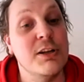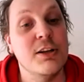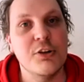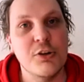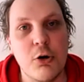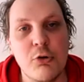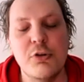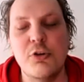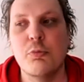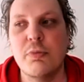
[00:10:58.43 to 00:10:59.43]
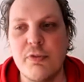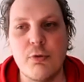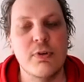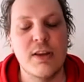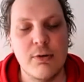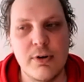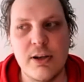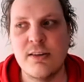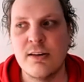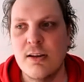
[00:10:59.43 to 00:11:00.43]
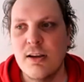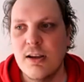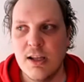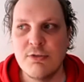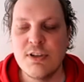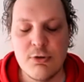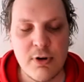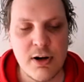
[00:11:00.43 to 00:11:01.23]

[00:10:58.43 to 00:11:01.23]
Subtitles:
they don't know the Yolt before, what we did. There we see quite